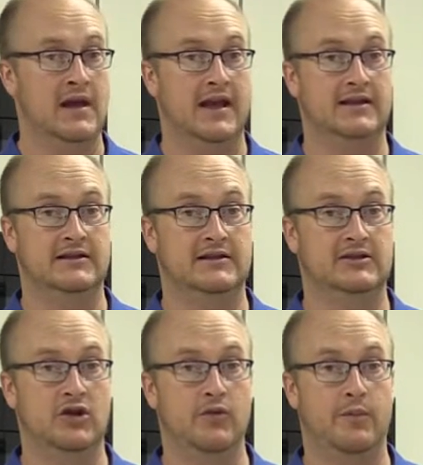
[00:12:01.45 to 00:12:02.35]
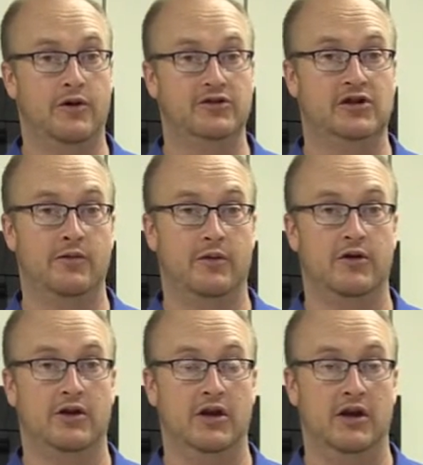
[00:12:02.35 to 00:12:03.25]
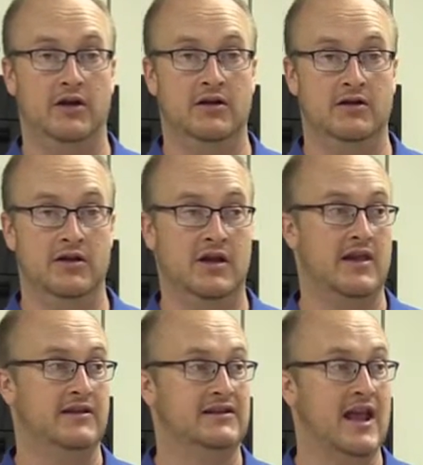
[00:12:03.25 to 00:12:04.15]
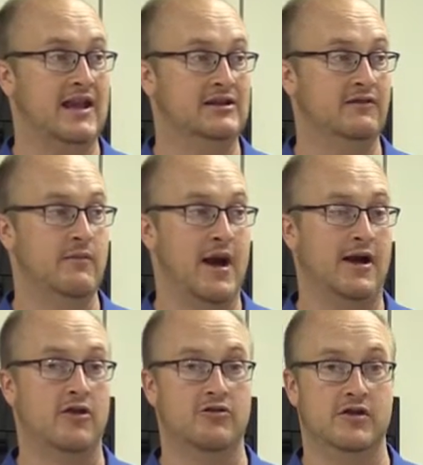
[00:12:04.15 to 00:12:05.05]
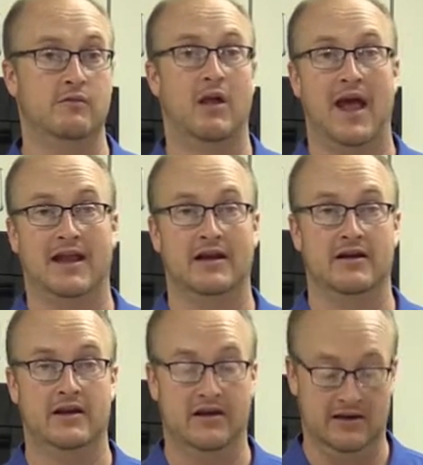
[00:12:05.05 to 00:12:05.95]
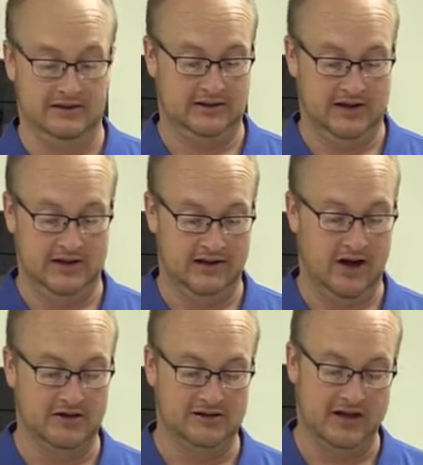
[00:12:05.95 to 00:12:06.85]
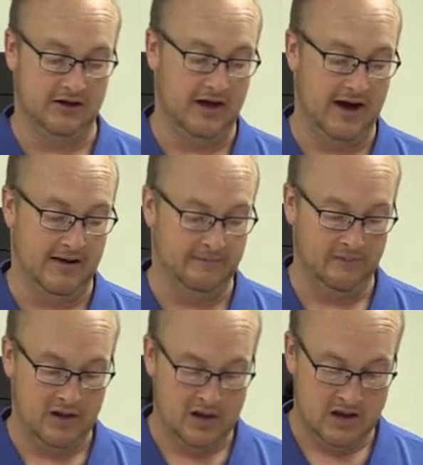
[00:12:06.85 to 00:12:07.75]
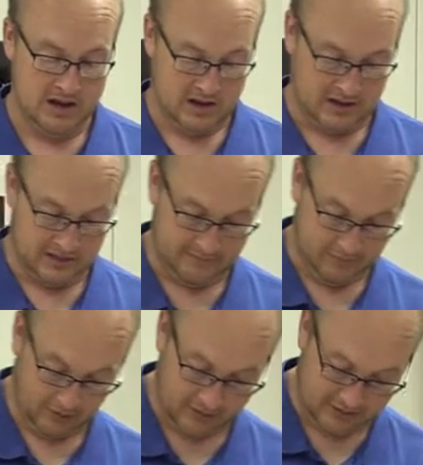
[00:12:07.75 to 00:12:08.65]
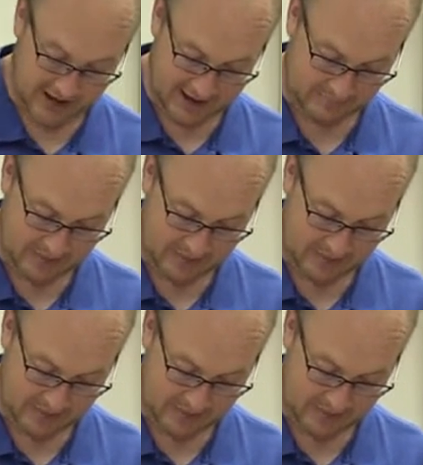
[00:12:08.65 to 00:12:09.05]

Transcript: it's super, super good. You cut the steaks of mackerel and you blacken it, it's, it turns out great. Um, we're going to take a